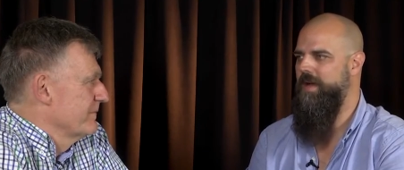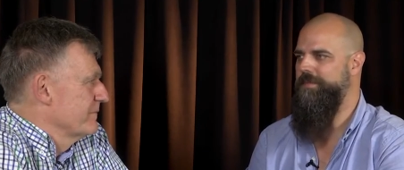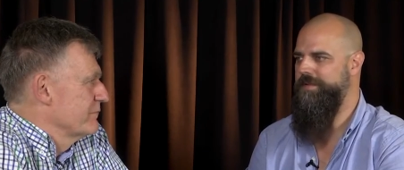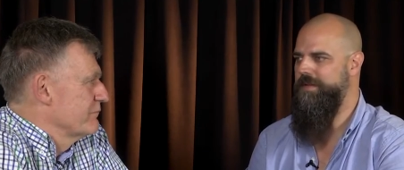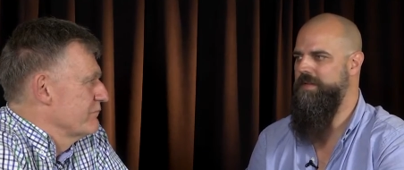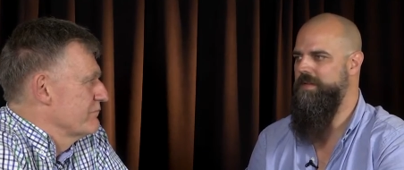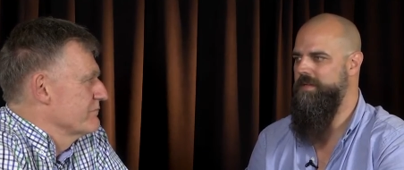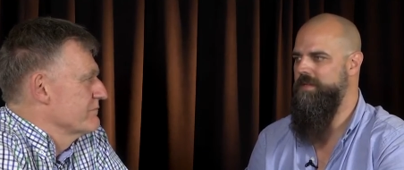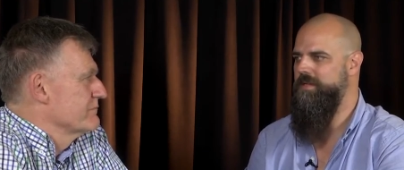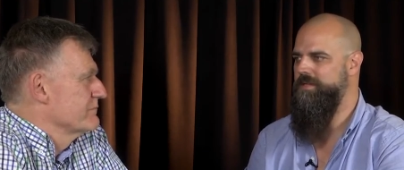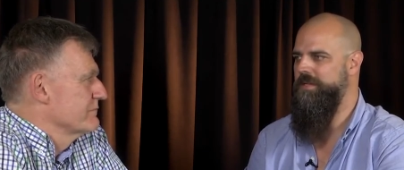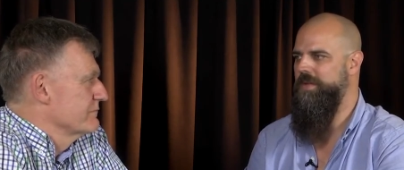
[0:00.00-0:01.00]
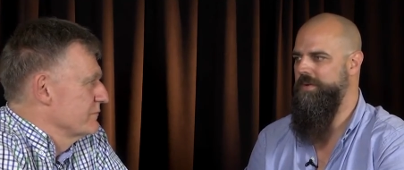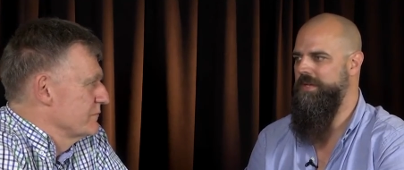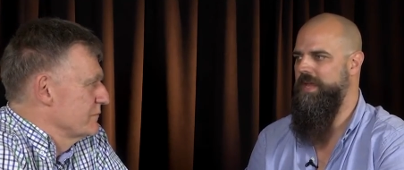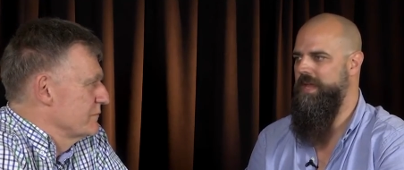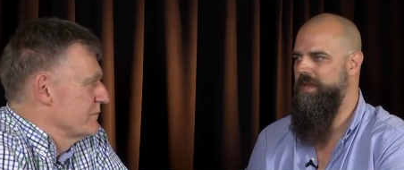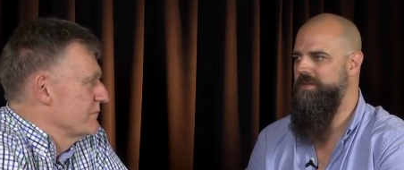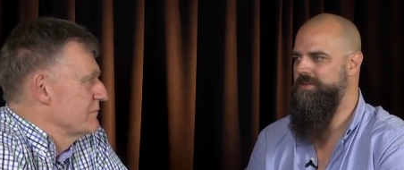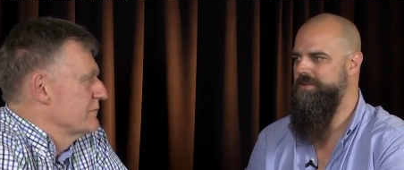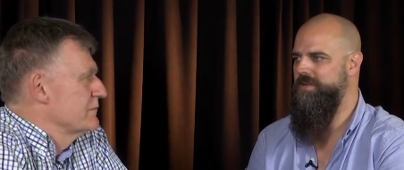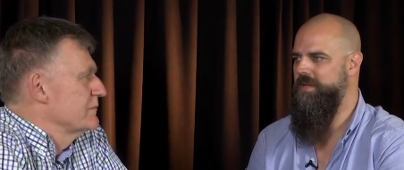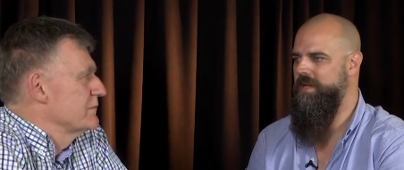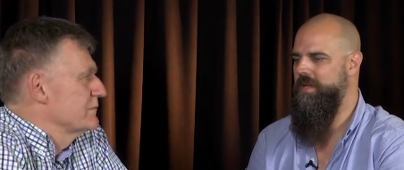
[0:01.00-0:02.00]
Speaker 1: confident to go
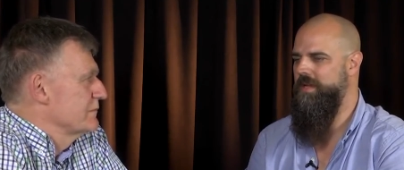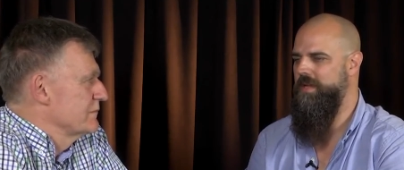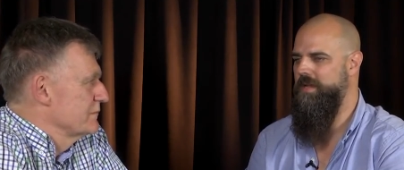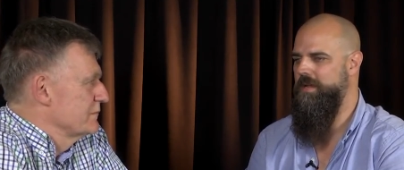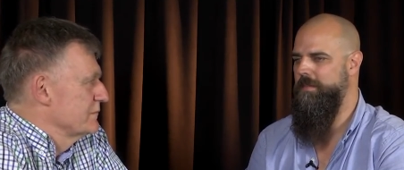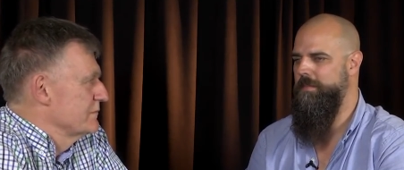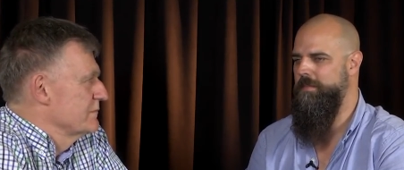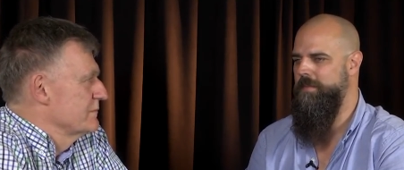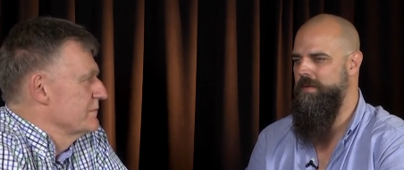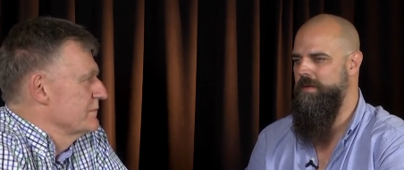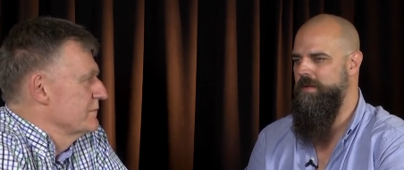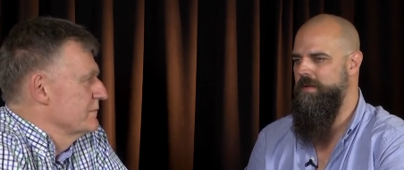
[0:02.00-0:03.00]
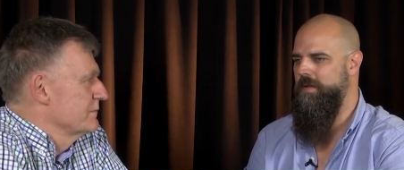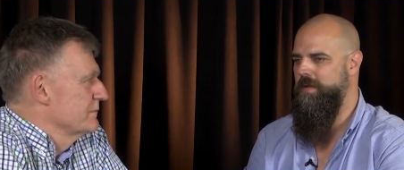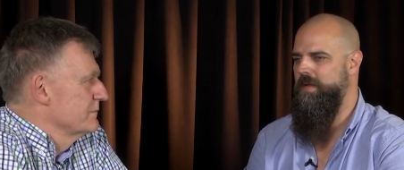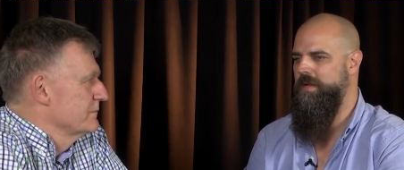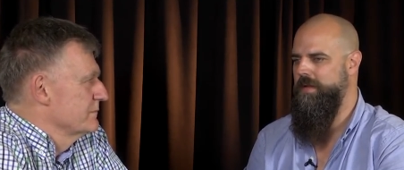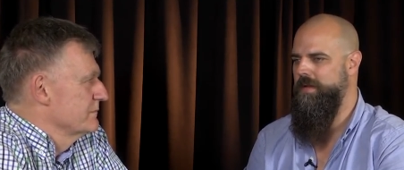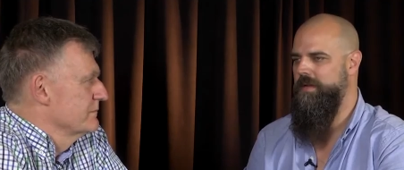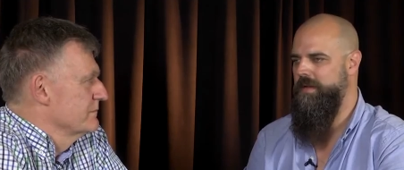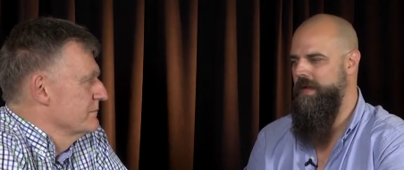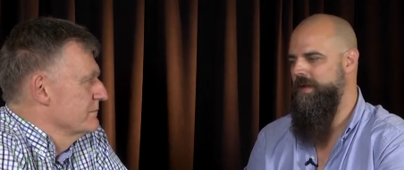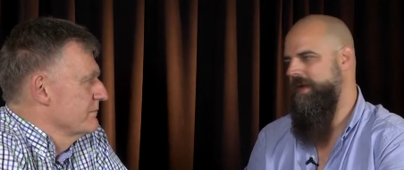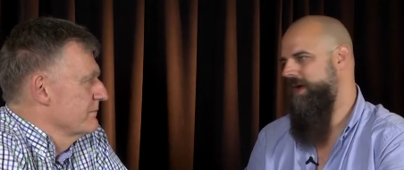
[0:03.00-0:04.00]
engage and um, and
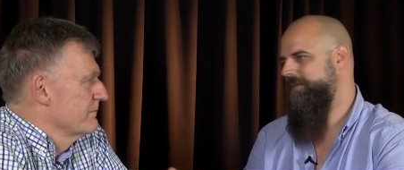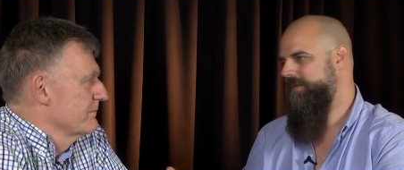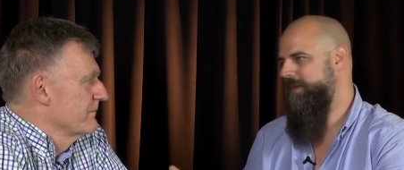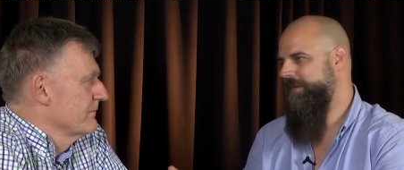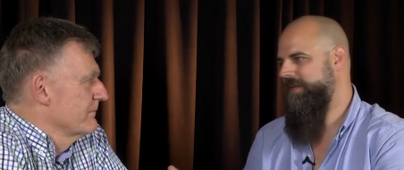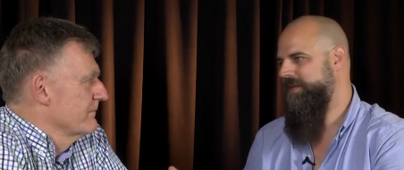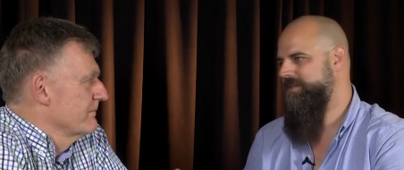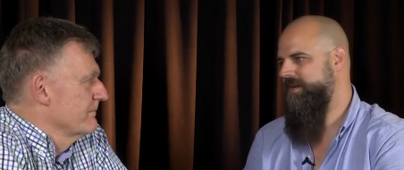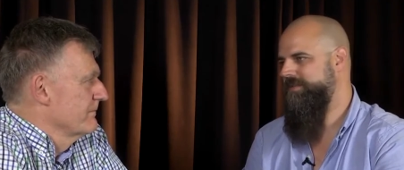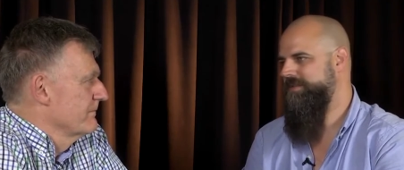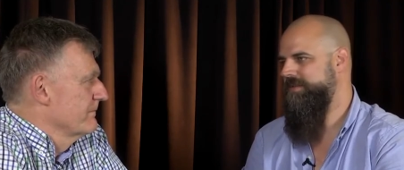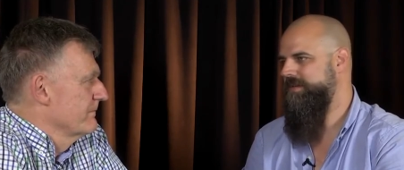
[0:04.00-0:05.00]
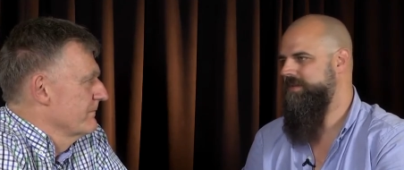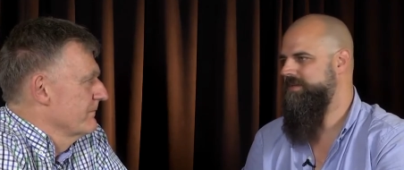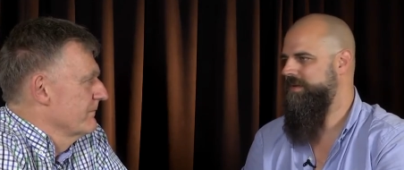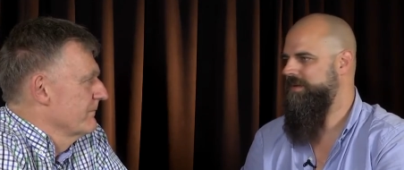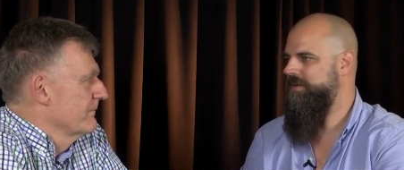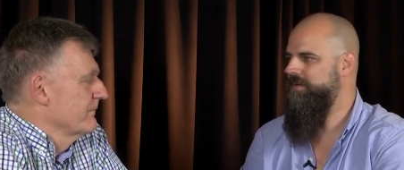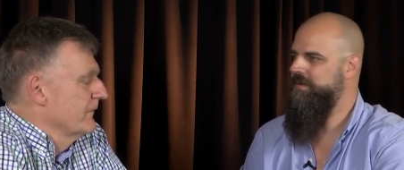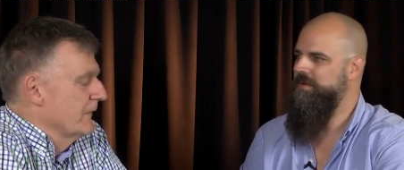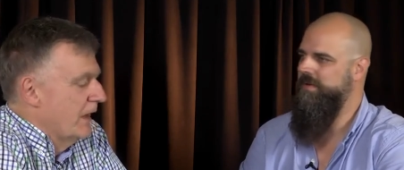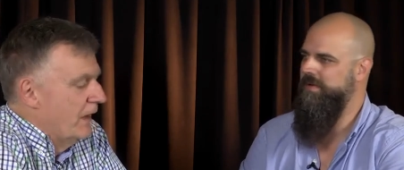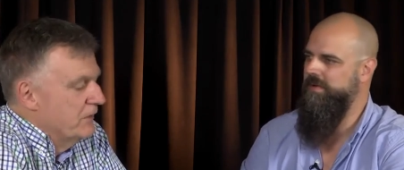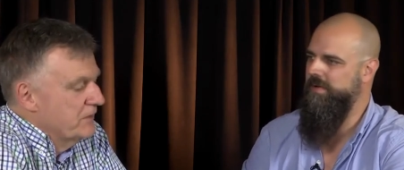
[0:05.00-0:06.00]
yeah now I've got my kids obviously so
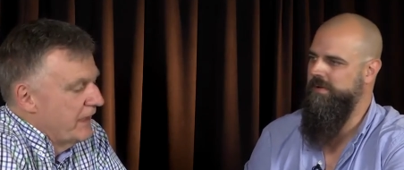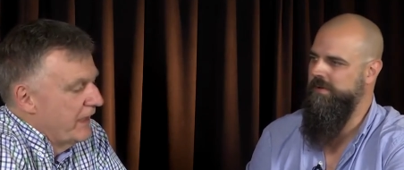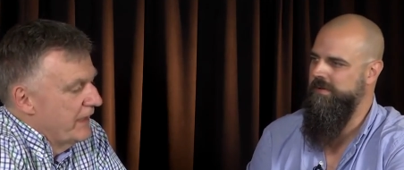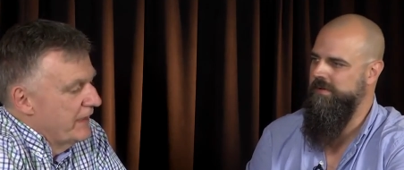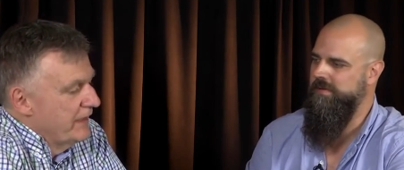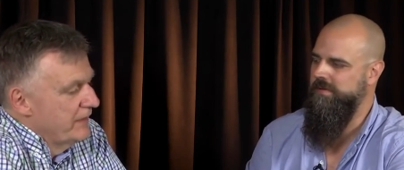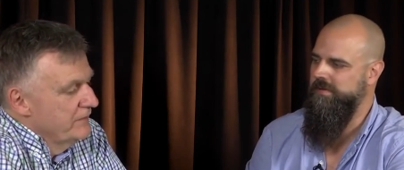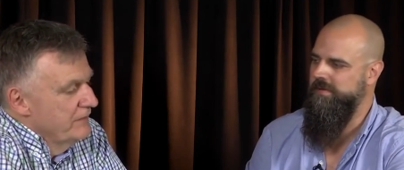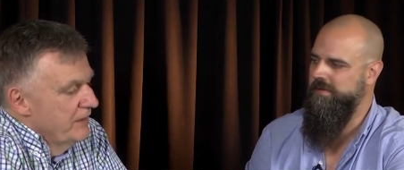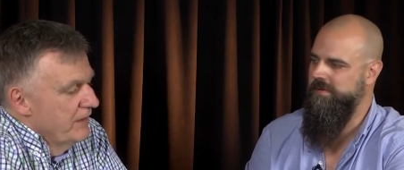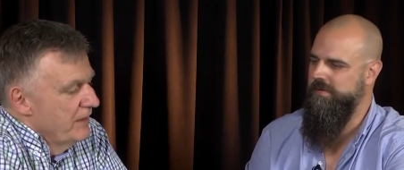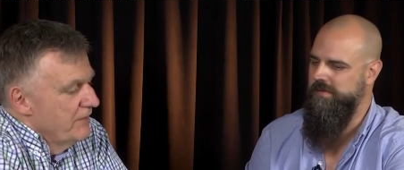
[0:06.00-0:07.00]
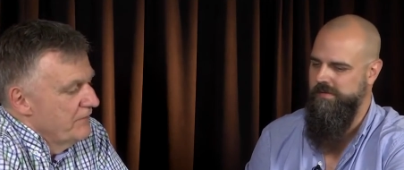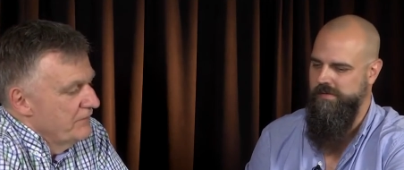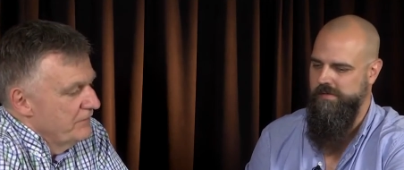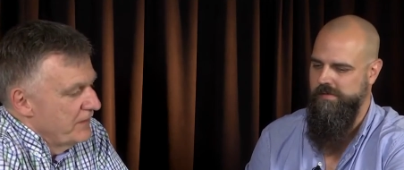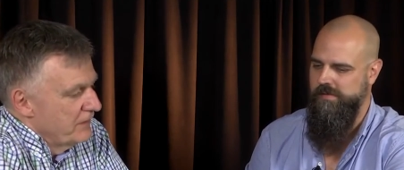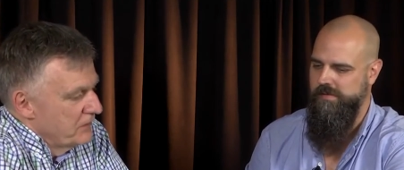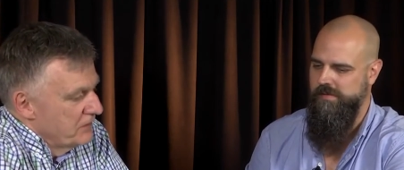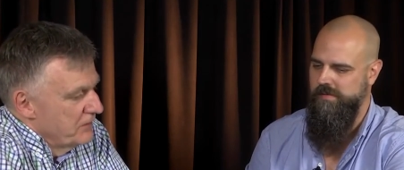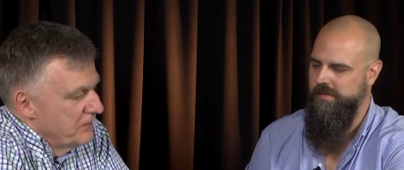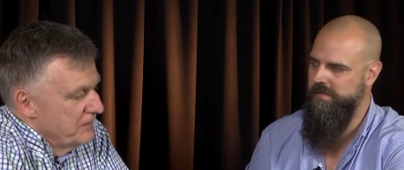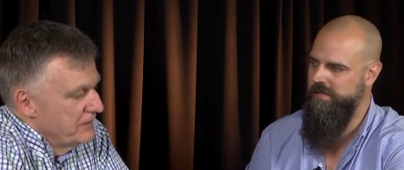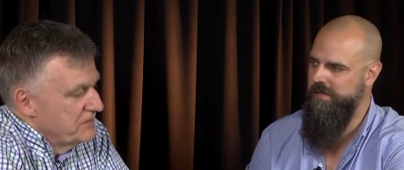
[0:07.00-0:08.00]
Speaker 2: okay and they're
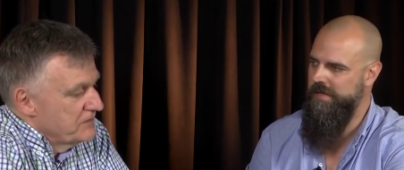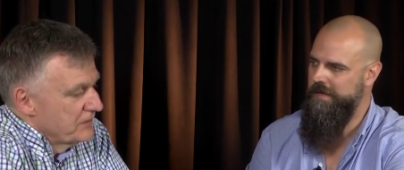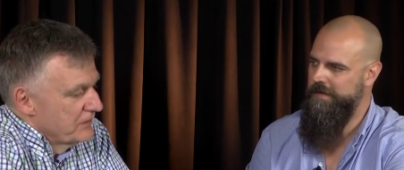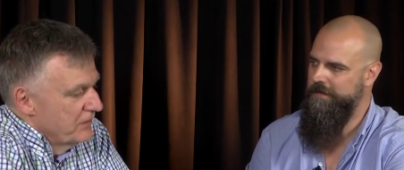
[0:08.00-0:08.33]
going to need to